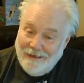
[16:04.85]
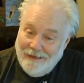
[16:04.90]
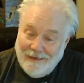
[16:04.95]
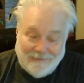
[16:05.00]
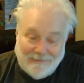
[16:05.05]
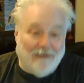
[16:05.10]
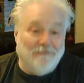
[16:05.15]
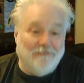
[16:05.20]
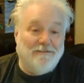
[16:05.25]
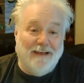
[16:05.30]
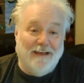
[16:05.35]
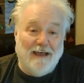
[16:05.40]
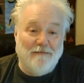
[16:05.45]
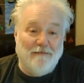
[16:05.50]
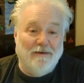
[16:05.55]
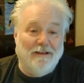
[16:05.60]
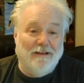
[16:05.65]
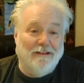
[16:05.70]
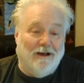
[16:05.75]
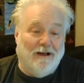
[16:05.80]
He's out to get
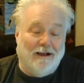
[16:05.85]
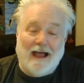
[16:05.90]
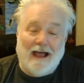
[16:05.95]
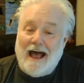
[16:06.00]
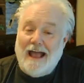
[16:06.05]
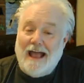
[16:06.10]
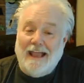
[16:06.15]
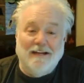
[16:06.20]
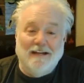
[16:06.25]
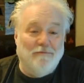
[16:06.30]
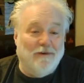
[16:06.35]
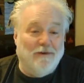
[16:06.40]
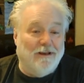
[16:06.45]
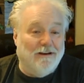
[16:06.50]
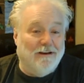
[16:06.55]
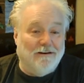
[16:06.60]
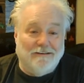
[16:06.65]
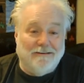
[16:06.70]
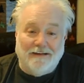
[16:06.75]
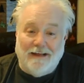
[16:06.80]
me. Look, I'm going to be
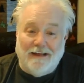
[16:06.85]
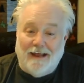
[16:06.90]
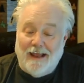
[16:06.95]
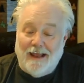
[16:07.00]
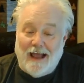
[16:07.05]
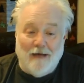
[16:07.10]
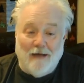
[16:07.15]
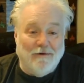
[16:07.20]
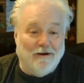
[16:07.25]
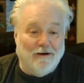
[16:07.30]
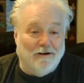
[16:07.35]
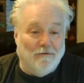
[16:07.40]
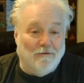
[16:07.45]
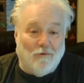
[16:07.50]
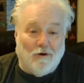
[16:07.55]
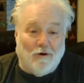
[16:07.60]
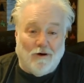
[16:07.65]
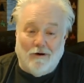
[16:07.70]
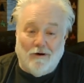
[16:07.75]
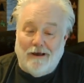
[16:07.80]
here today. I'm here
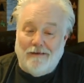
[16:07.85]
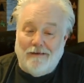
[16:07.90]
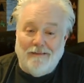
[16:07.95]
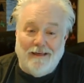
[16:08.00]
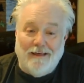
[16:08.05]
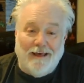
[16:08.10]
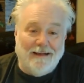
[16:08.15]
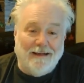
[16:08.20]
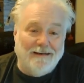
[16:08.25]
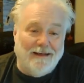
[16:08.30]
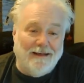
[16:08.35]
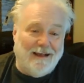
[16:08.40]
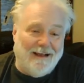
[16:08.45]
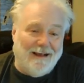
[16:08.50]
tomorrow. And then,